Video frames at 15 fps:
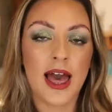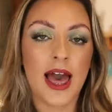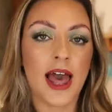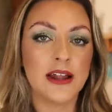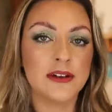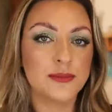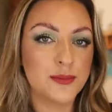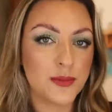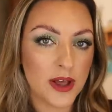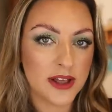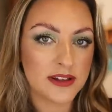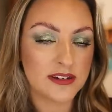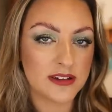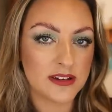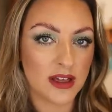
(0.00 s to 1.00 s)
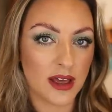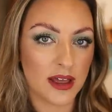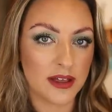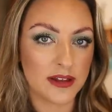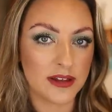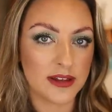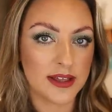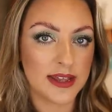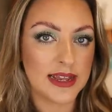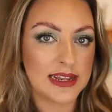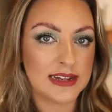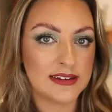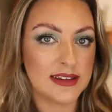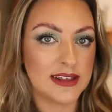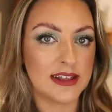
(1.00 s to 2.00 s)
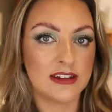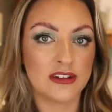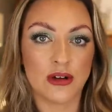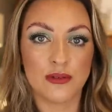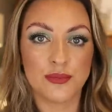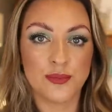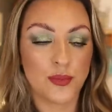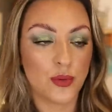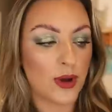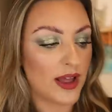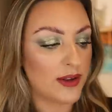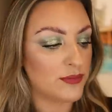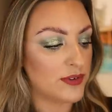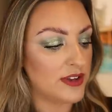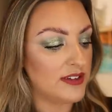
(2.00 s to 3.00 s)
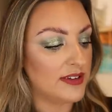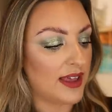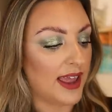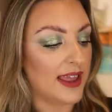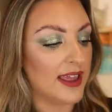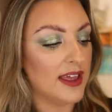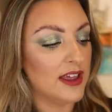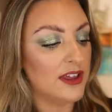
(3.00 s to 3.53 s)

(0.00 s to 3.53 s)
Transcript: and versatile it is for every day.